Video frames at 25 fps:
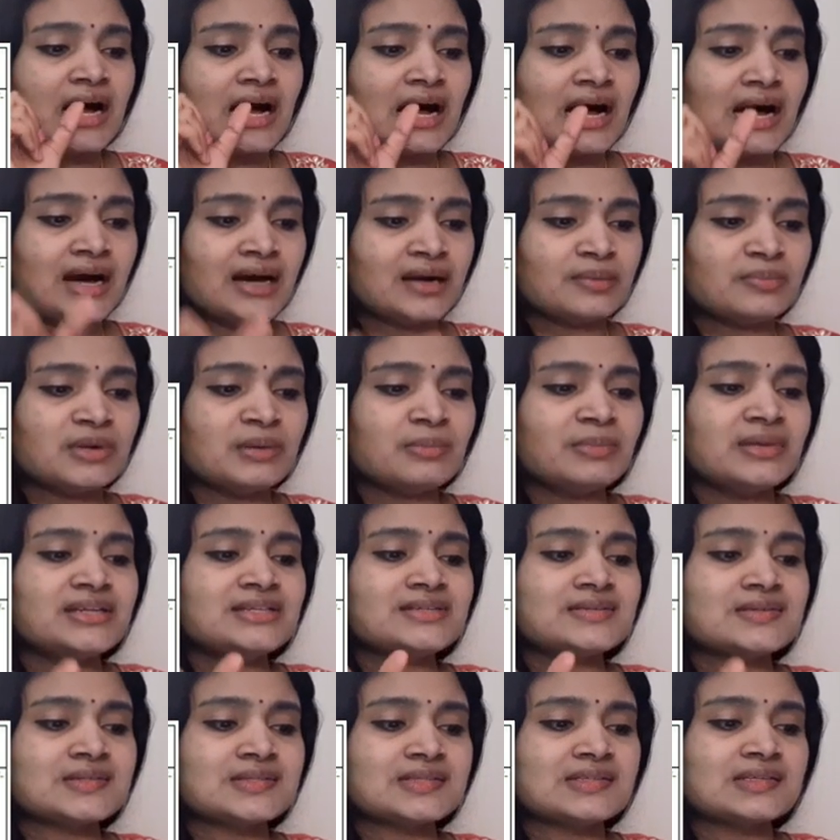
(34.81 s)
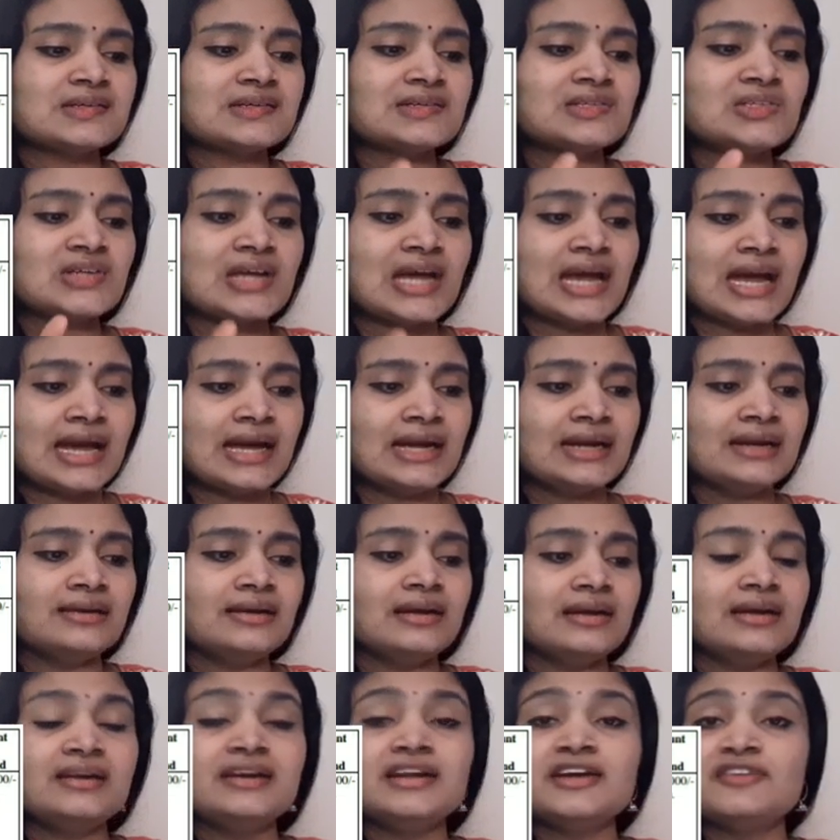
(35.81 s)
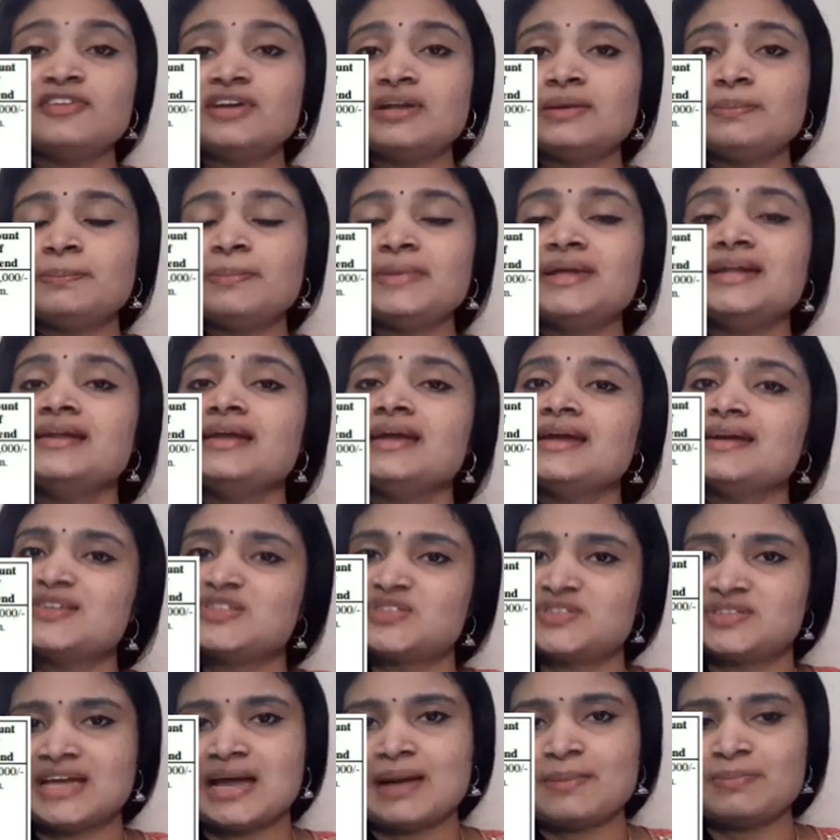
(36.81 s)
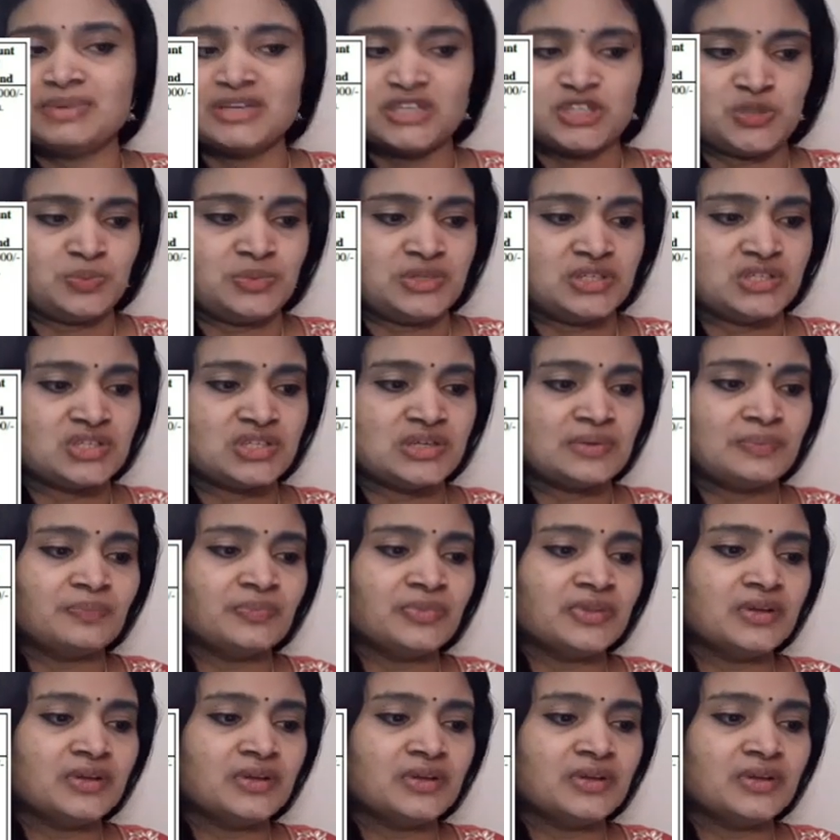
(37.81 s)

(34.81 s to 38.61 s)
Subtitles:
Armament Research and Development Establishment.